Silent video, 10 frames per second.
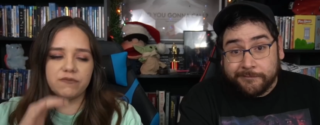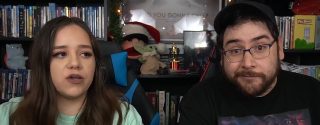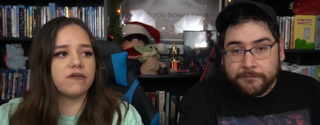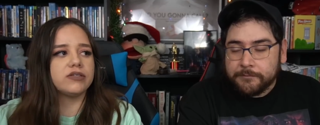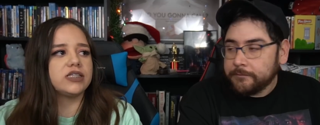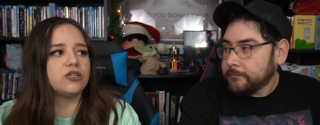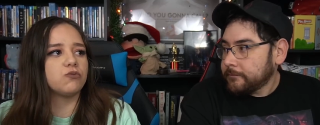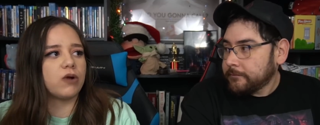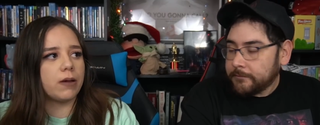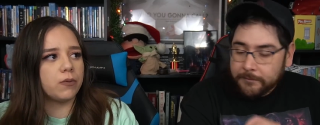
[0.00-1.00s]
Speaker 1: if you haven't seen
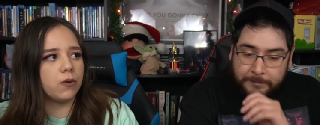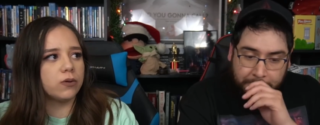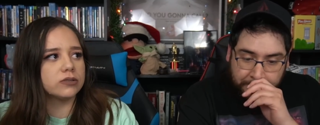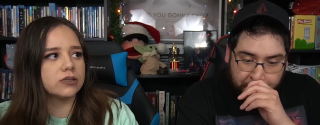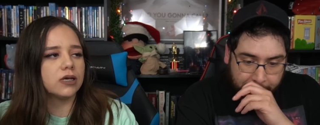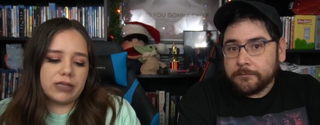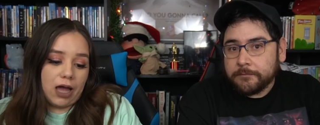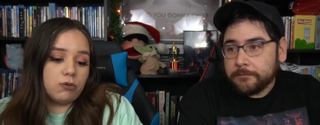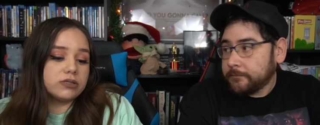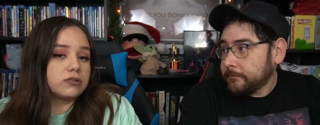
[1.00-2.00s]
Rebels,
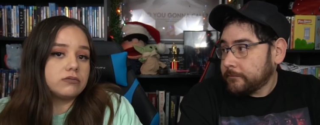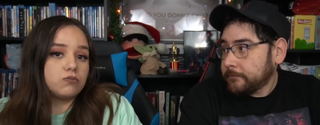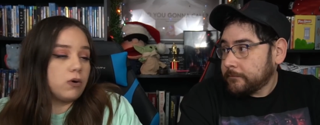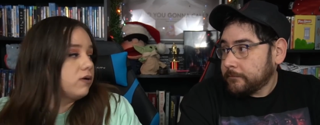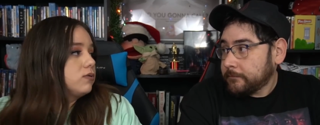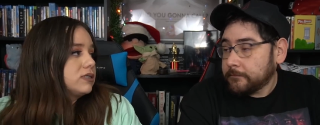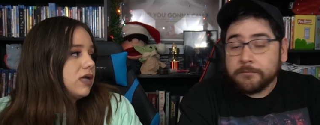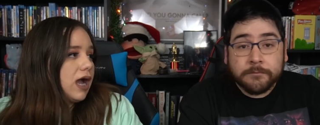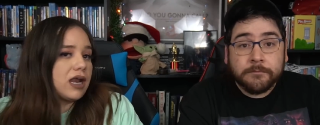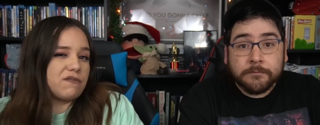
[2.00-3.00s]
that was what was
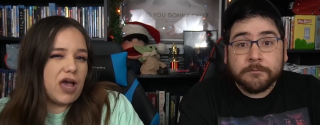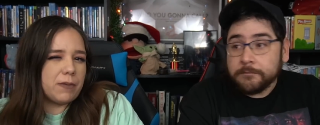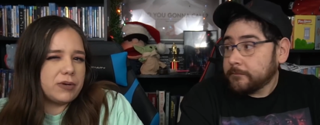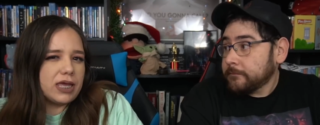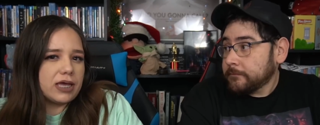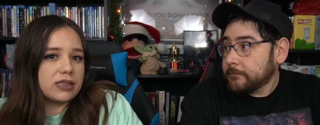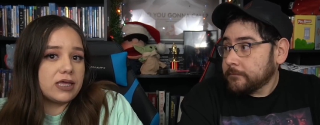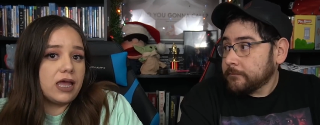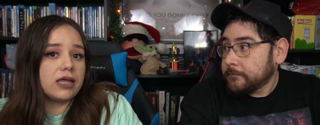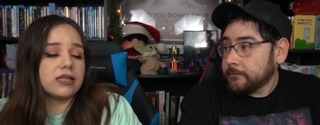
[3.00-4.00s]
kind of happening at
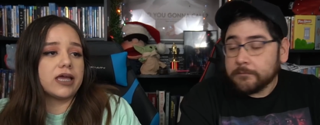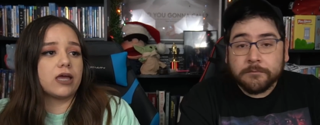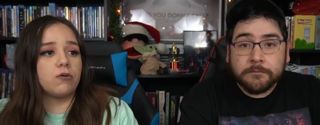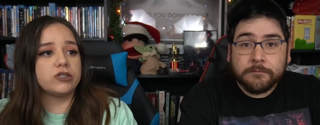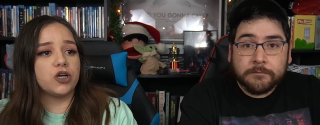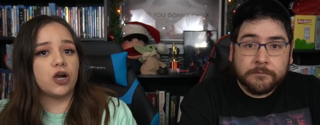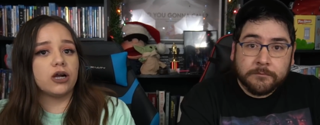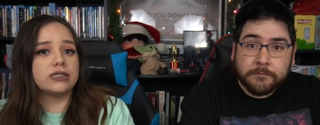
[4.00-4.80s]
the end. Like it was her